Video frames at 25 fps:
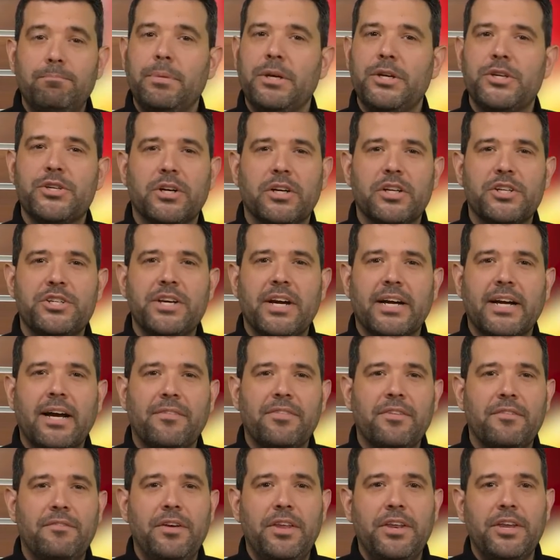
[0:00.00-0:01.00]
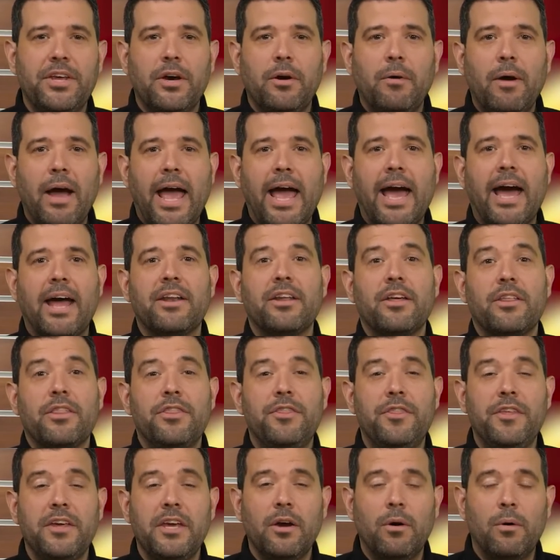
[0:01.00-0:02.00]
be sure to check out the video at
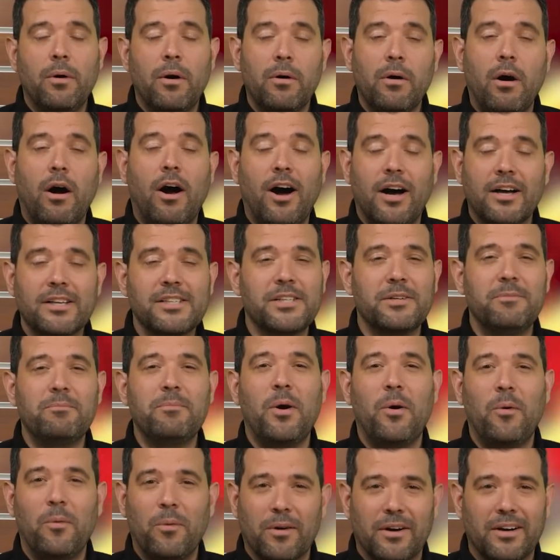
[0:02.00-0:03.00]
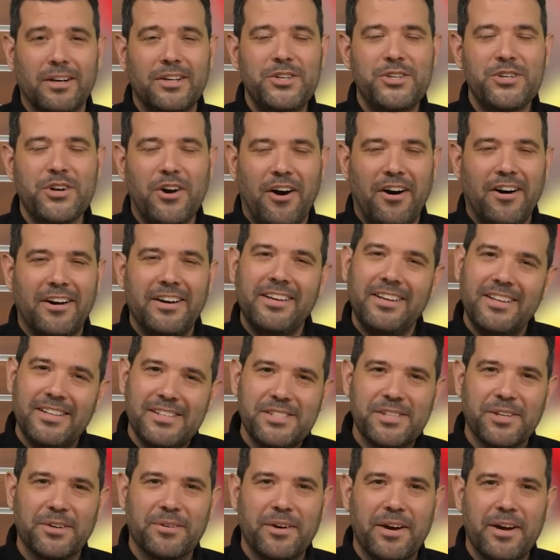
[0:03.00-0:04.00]
The Awesome Orange on
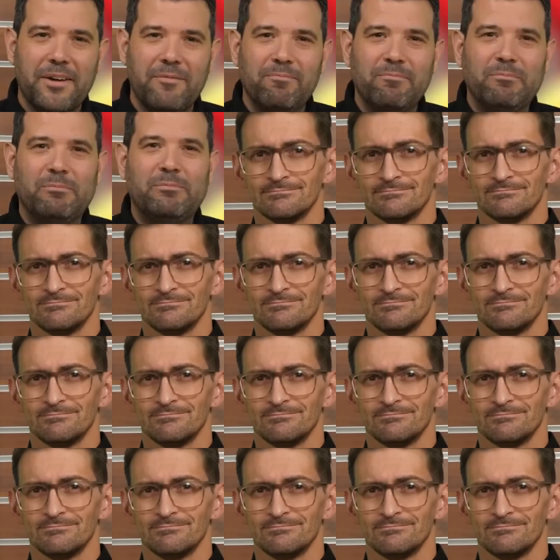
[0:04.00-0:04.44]
Instagram.